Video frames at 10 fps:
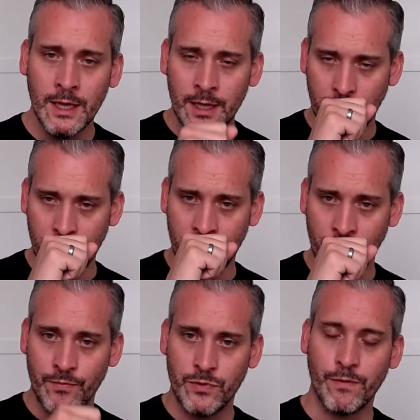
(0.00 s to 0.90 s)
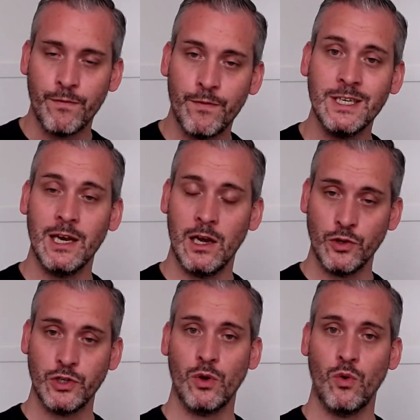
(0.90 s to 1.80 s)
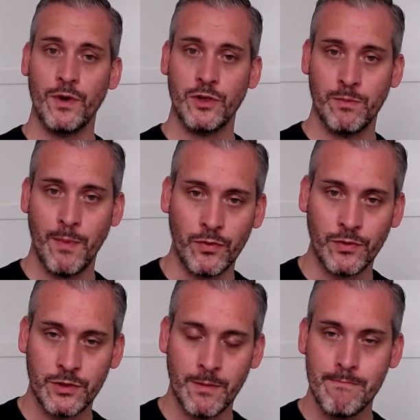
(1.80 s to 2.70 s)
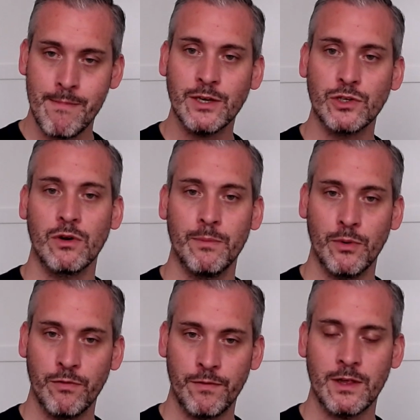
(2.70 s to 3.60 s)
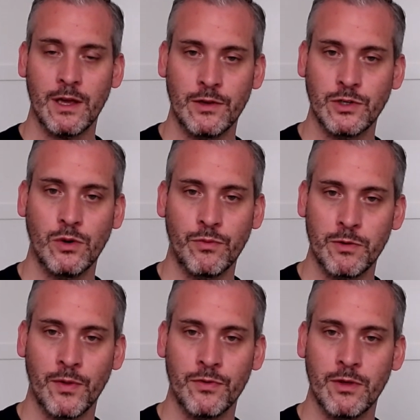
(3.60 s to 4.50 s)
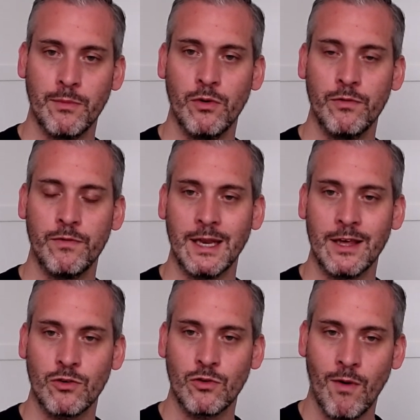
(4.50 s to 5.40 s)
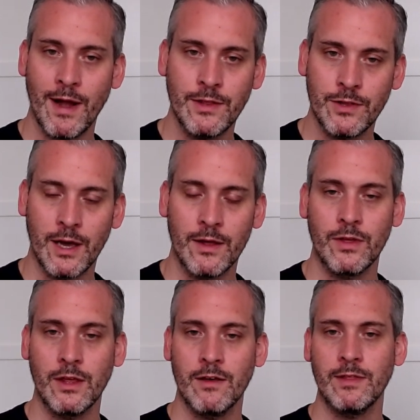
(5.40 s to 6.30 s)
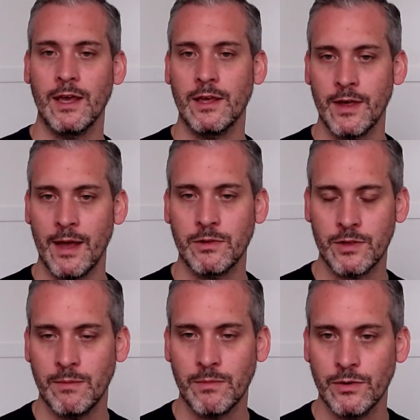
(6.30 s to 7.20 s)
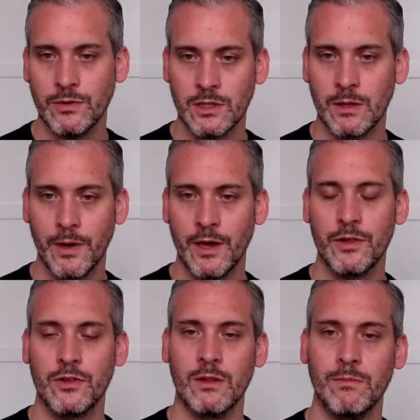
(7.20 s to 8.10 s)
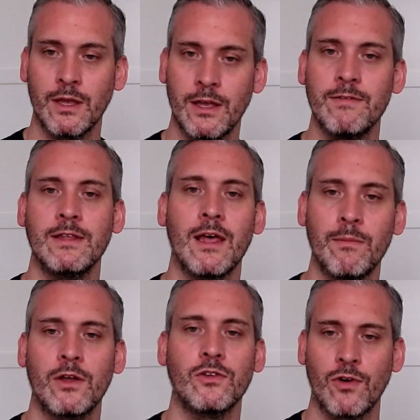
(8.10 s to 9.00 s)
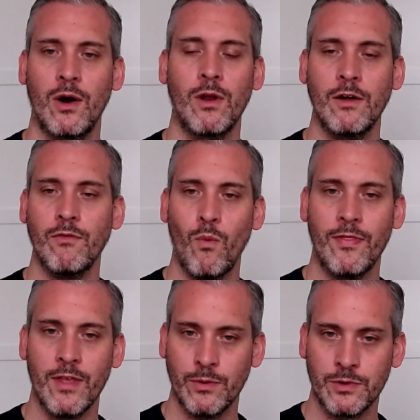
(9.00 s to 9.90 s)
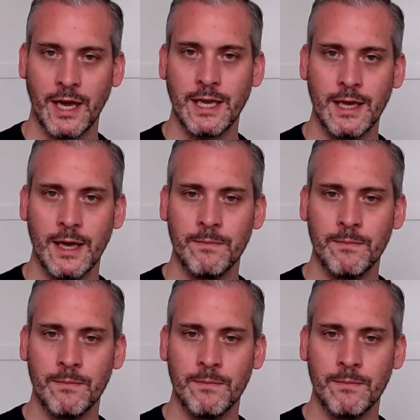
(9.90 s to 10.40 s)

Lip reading: the physiological response, the measurable physiological response to morphine is greater than giving the exact same dose to the person, but giving them control over when they'll take it.